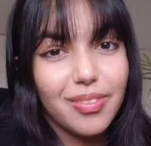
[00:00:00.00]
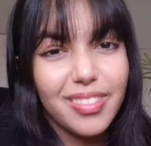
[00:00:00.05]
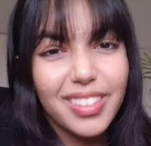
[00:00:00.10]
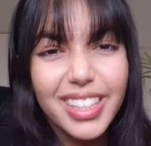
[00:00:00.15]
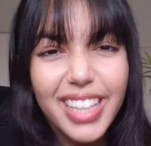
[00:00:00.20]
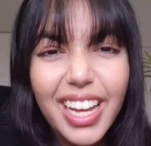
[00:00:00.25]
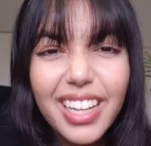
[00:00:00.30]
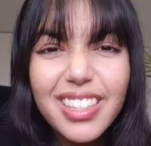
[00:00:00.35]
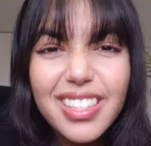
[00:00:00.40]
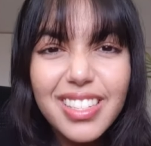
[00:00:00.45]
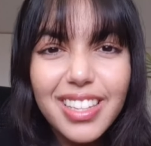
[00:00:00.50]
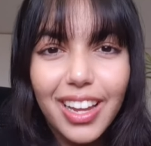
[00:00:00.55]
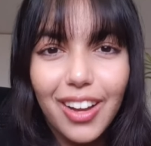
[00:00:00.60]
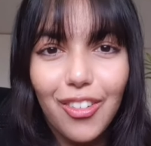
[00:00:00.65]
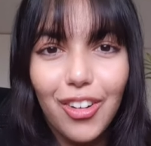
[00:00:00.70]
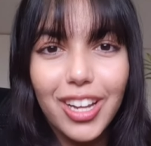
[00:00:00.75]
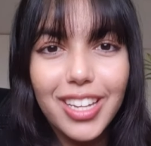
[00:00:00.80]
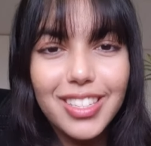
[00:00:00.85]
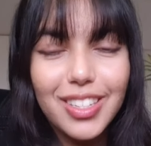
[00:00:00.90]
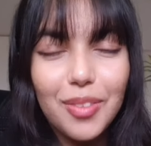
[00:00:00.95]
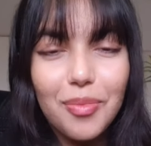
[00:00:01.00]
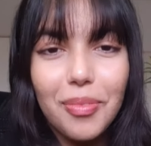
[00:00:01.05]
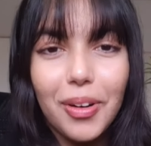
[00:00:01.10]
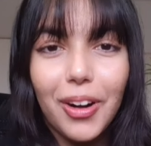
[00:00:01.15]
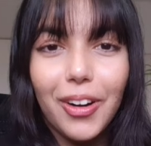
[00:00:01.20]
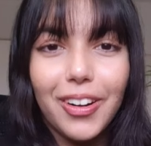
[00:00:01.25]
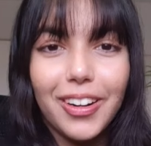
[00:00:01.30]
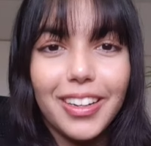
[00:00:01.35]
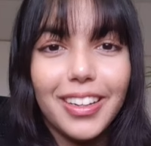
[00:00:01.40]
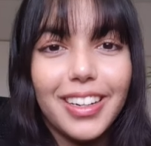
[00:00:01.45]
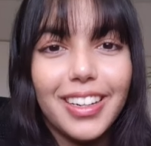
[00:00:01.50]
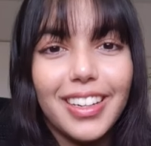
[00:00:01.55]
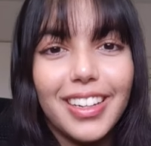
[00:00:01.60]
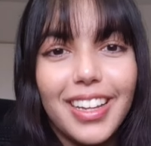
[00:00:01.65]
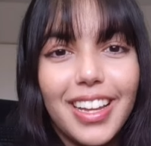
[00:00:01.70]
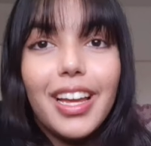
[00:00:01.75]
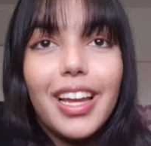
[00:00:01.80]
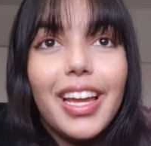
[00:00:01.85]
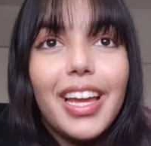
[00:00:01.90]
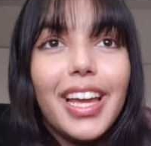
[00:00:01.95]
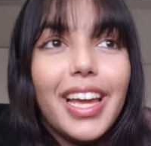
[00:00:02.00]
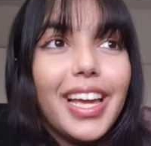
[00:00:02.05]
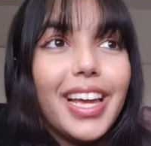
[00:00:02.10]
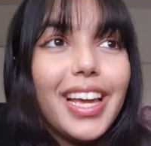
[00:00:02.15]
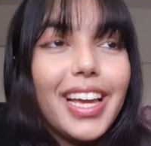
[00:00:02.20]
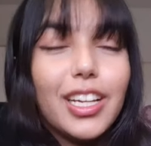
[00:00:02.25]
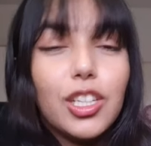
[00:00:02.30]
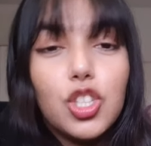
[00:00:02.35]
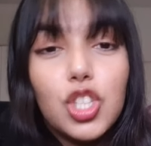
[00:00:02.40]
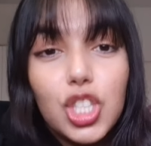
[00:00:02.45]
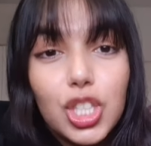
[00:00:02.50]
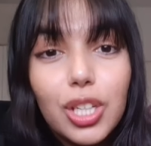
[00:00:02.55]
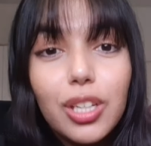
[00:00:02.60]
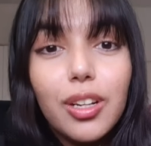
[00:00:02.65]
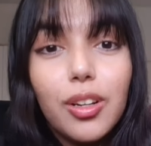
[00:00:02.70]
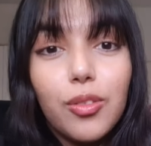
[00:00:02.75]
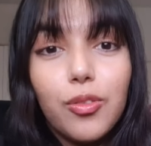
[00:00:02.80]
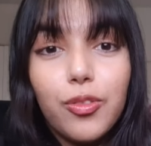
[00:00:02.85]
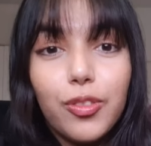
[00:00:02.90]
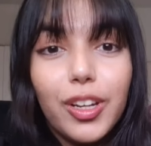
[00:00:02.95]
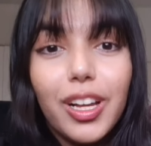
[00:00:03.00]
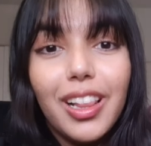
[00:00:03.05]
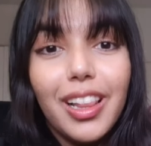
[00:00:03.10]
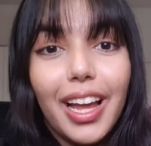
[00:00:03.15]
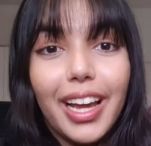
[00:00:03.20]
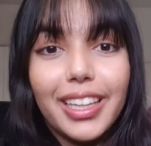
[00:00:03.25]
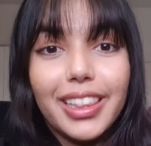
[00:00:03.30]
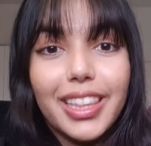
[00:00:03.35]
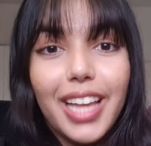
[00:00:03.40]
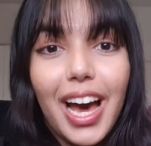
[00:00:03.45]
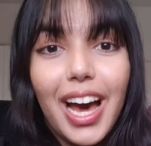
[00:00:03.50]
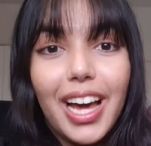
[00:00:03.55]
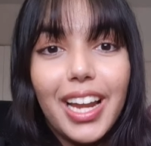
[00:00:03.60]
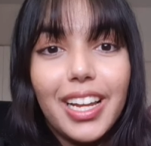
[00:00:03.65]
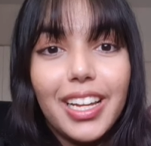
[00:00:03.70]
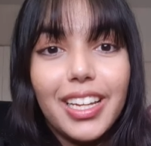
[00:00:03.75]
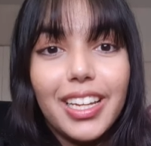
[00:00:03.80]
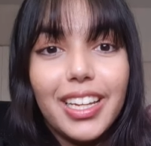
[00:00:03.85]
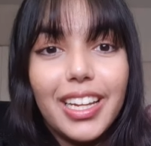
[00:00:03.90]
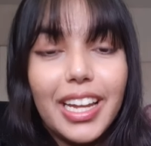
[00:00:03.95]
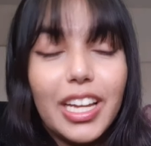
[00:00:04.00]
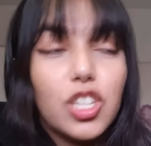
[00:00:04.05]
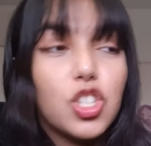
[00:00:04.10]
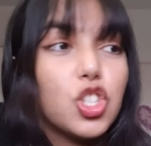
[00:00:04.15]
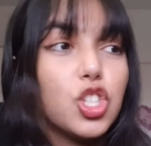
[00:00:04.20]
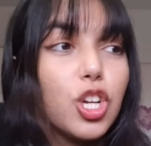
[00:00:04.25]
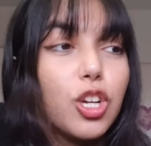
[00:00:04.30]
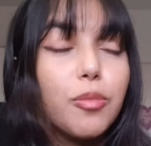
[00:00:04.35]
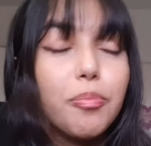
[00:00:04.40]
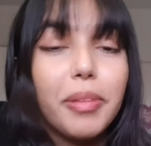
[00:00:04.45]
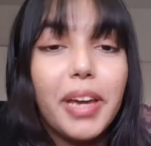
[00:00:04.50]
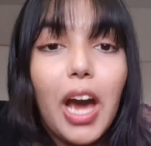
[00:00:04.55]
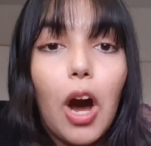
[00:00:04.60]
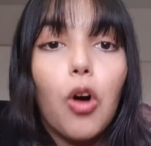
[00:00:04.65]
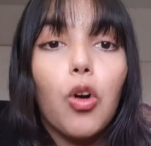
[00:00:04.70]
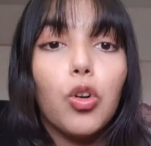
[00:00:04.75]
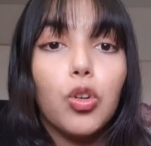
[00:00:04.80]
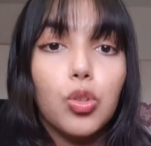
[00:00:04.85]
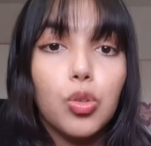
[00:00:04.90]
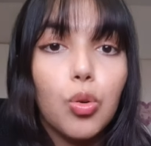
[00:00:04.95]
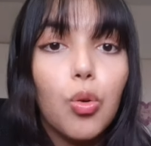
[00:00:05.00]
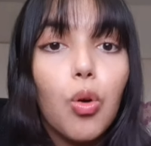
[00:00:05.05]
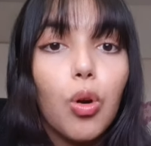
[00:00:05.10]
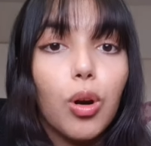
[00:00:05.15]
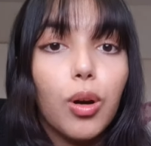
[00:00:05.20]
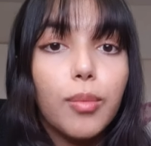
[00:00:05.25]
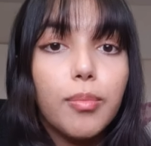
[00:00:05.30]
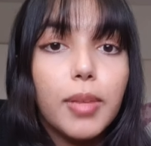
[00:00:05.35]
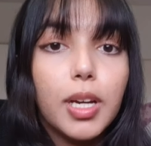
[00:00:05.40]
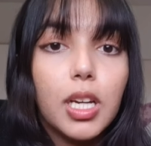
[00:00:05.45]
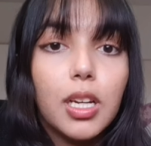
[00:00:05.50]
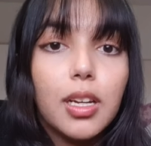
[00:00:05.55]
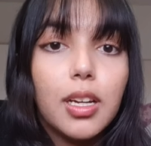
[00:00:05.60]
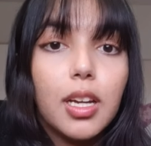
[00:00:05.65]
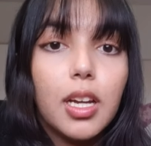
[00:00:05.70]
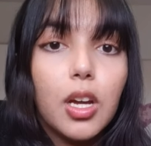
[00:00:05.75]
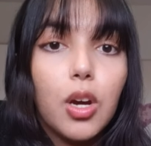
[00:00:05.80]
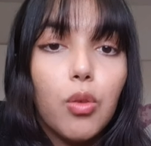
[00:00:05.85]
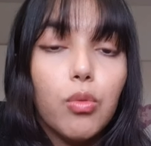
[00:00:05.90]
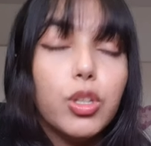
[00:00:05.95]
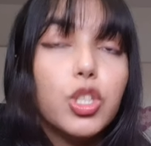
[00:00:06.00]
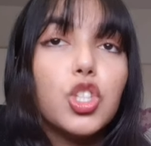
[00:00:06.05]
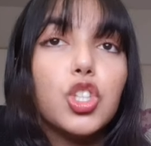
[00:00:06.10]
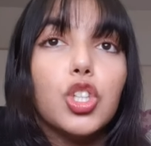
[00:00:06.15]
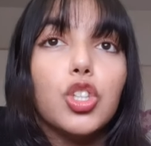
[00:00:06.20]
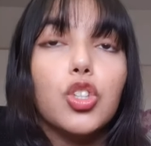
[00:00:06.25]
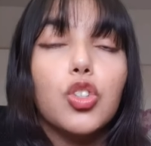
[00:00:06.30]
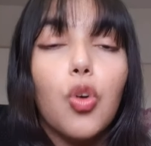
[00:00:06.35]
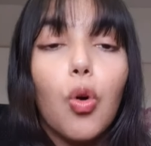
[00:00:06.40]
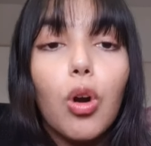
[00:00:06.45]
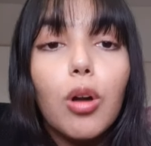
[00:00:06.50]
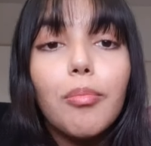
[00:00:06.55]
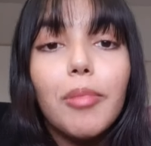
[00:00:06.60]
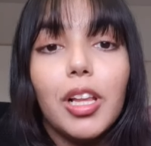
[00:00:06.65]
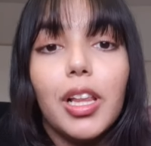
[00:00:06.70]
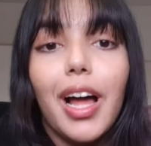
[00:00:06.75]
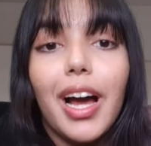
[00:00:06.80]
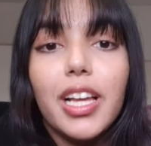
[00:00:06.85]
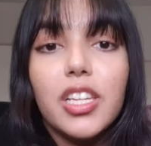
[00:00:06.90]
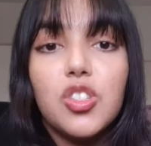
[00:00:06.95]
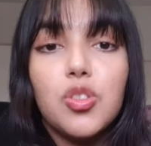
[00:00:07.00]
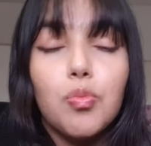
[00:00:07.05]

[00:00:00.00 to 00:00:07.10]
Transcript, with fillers: That's the crazy part. It shouldn't feel like that. It should be our norm we should normalize